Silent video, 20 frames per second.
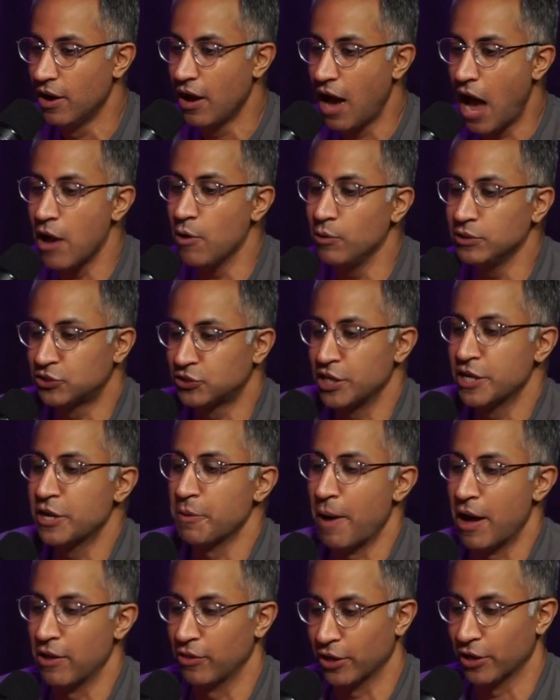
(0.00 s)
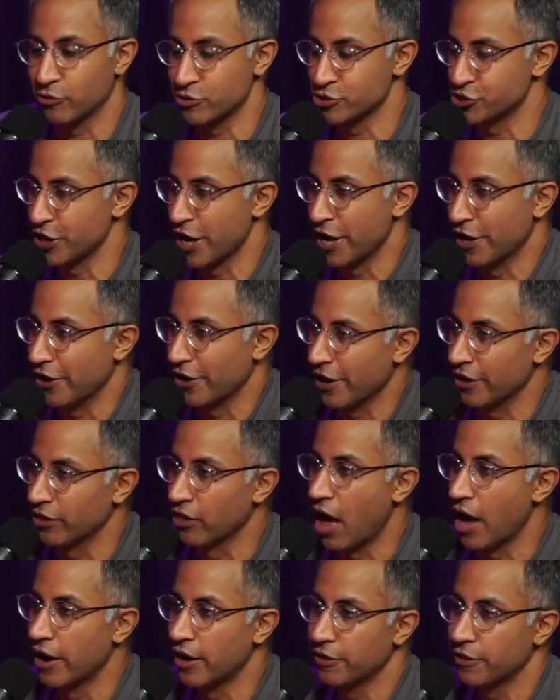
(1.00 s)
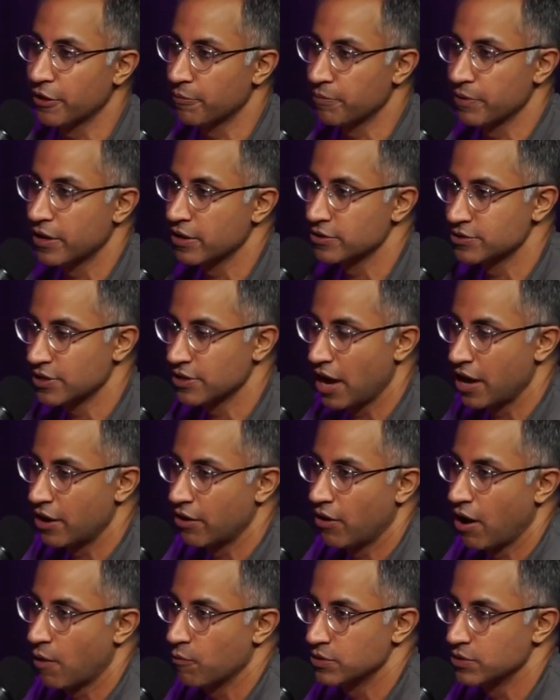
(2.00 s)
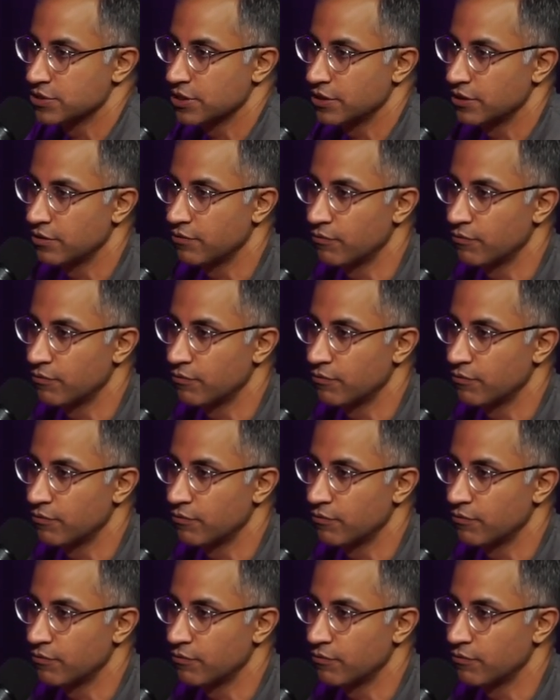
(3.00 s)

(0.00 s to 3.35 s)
I always think about like Christianity a lot, and I think because I don't know, I wasn't.